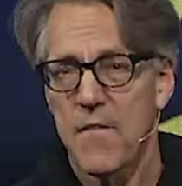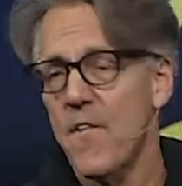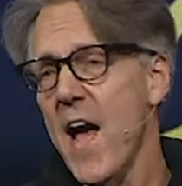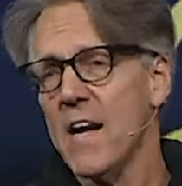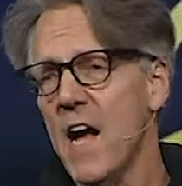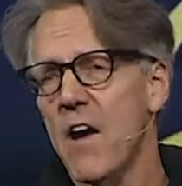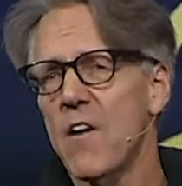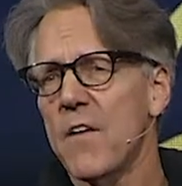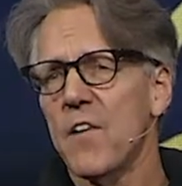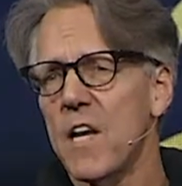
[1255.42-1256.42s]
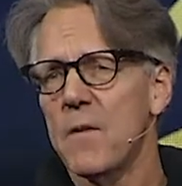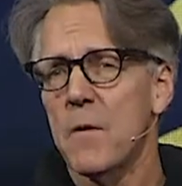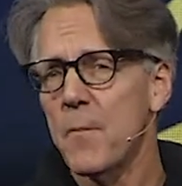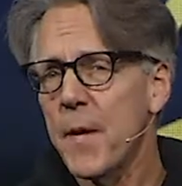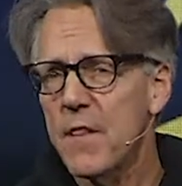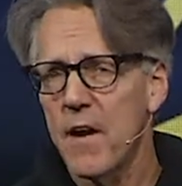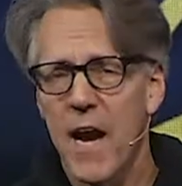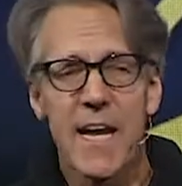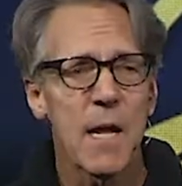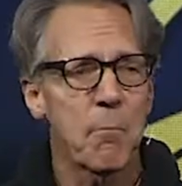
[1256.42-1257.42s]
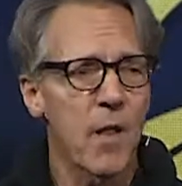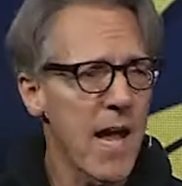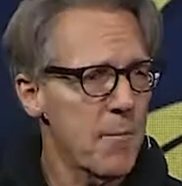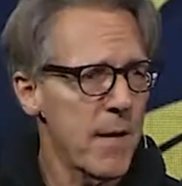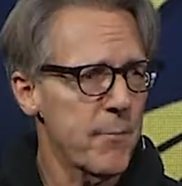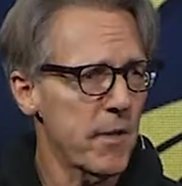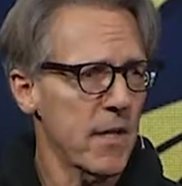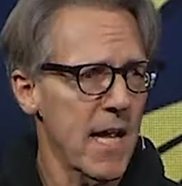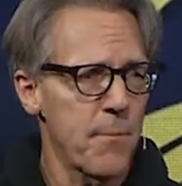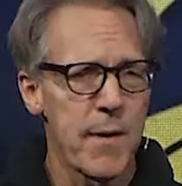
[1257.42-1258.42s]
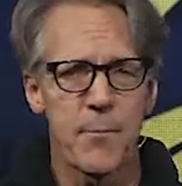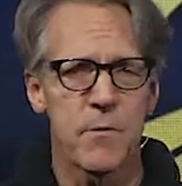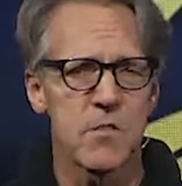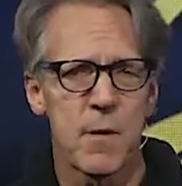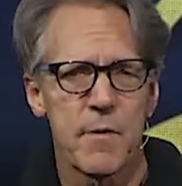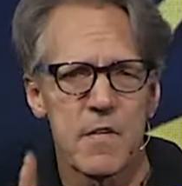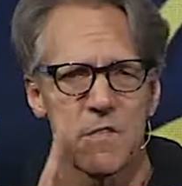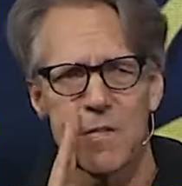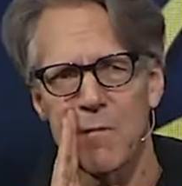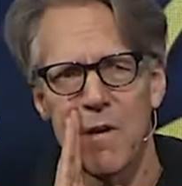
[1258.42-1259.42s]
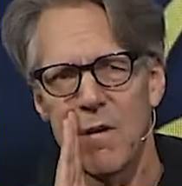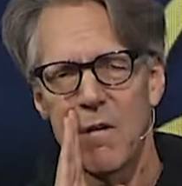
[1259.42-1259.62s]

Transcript: In fact, I don't even need to be there. I can get blind people and lame people, and somebody just says,